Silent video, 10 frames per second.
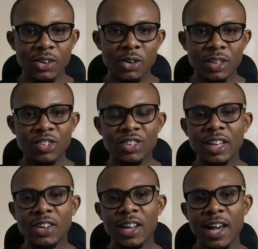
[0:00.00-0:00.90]
On this
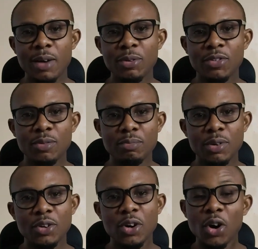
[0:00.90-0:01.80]
channel, I help you to
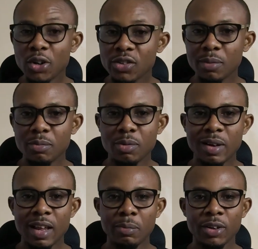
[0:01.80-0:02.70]
build awesome
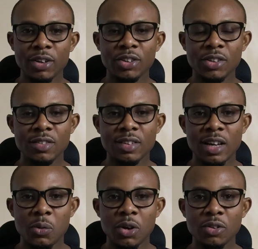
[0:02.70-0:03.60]
mobile applications,
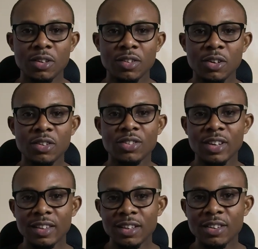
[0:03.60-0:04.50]
and we also discuss
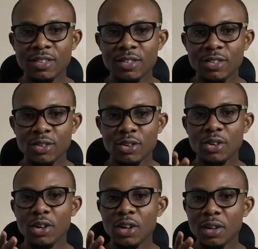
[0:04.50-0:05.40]
strategies
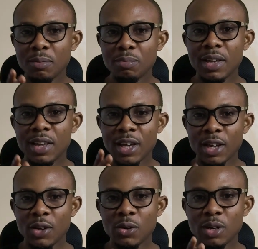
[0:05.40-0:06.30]
to be a
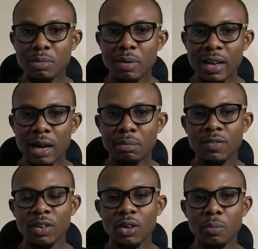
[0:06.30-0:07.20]
good mobile app
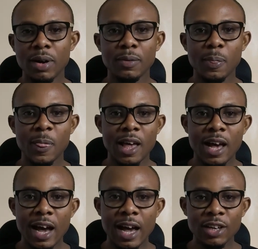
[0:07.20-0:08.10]
developer.
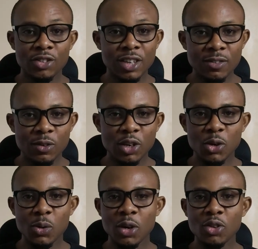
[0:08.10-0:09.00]
And in today's video,
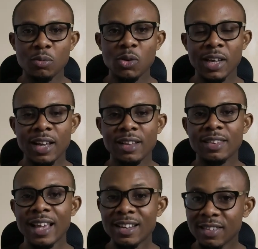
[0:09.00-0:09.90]
we're going to be looking at
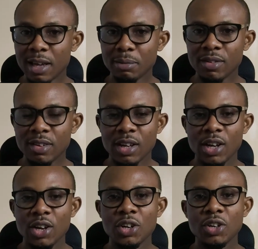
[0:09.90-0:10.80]
10 steps
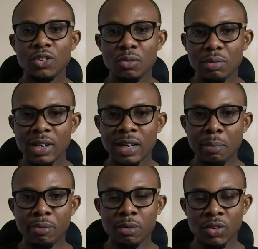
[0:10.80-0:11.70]
to build an
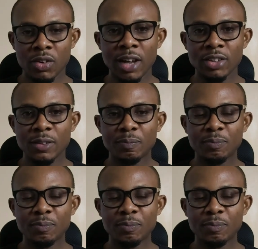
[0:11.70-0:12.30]
app from scratch.